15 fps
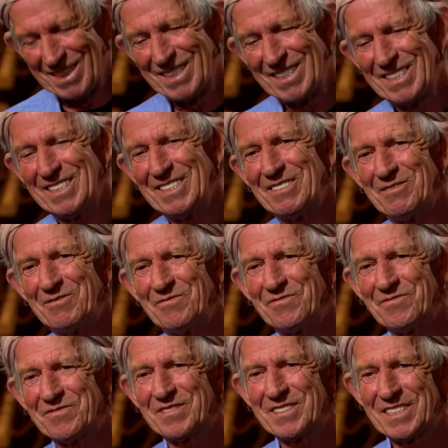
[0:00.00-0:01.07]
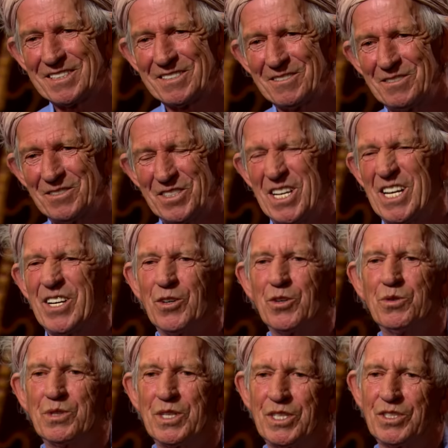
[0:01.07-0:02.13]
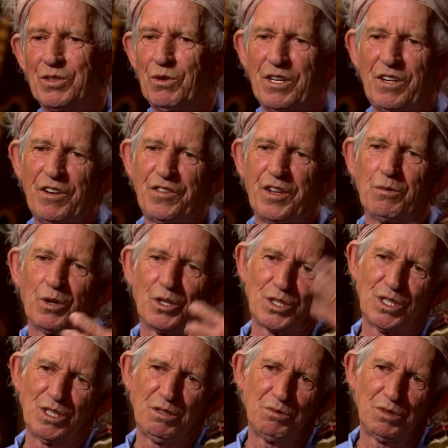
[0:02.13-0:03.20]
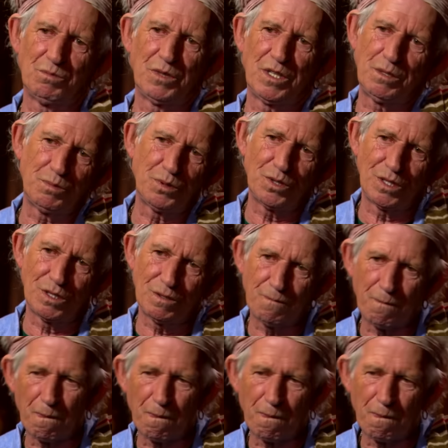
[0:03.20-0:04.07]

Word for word: There's still stuff to learn. Yeah, always. Right? If there wasn't, there wouldn't be any point.